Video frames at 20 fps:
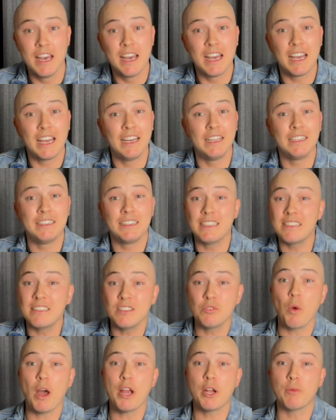And this is
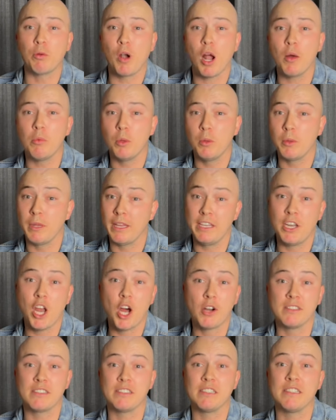why you're probably
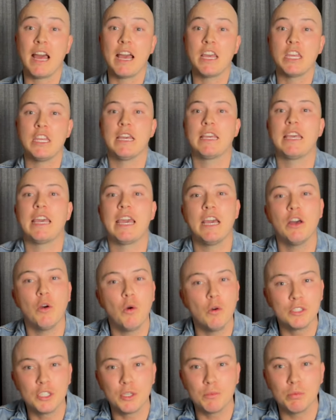noticing that you can't
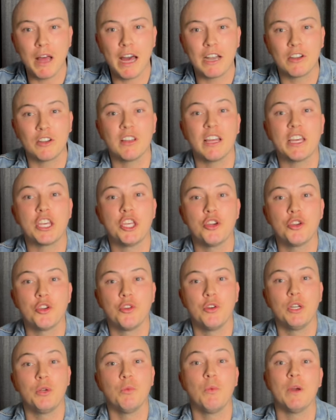hold your bladder like you
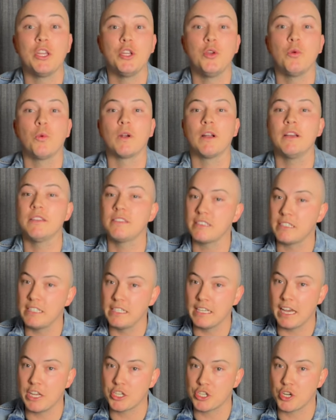could when you were a
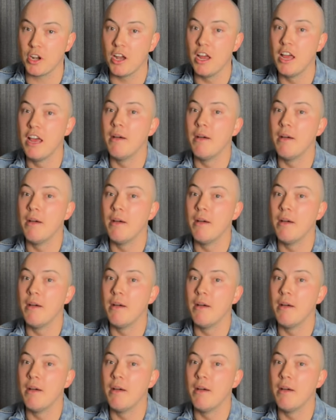teenager.